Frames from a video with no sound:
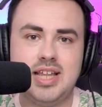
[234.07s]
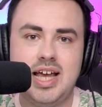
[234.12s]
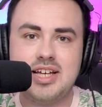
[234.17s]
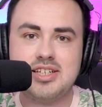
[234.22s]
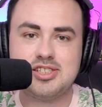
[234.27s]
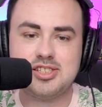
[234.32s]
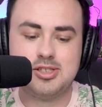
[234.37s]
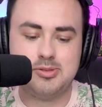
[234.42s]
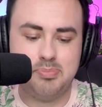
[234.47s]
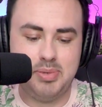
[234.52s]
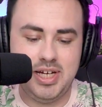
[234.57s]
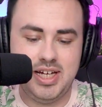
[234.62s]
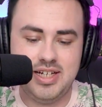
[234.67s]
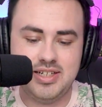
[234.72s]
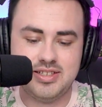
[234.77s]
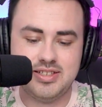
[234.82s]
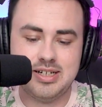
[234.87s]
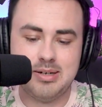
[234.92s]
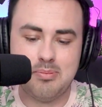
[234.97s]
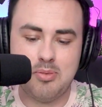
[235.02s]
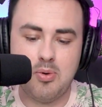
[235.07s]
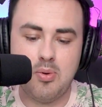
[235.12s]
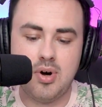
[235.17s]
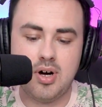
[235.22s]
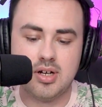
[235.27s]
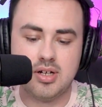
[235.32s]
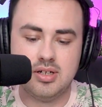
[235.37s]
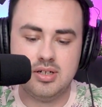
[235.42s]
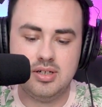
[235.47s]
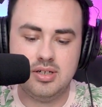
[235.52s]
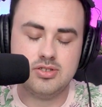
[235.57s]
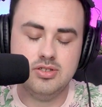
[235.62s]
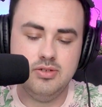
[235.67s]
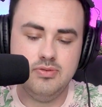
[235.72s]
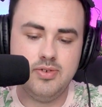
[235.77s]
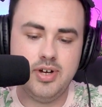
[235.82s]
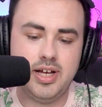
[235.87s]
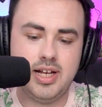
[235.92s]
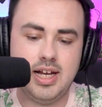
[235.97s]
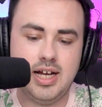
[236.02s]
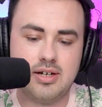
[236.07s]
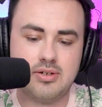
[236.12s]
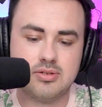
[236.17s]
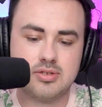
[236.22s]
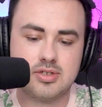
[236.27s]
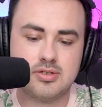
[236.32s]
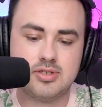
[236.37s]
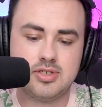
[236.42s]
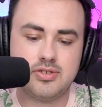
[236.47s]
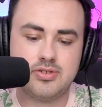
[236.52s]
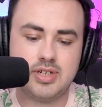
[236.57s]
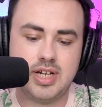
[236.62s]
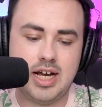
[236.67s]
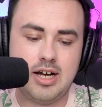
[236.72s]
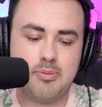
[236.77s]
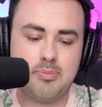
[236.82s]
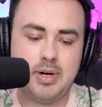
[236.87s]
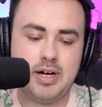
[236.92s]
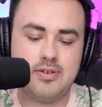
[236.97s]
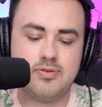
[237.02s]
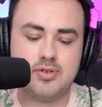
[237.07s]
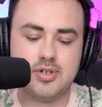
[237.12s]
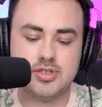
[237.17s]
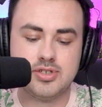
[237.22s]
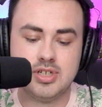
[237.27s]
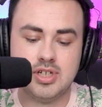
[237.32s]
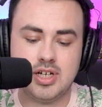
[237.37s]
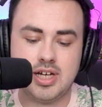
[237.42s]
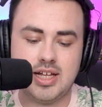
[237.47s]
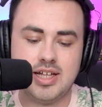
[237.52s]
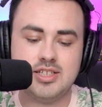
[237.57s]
that's speed number 1. It's not very loud considering how powerful it is.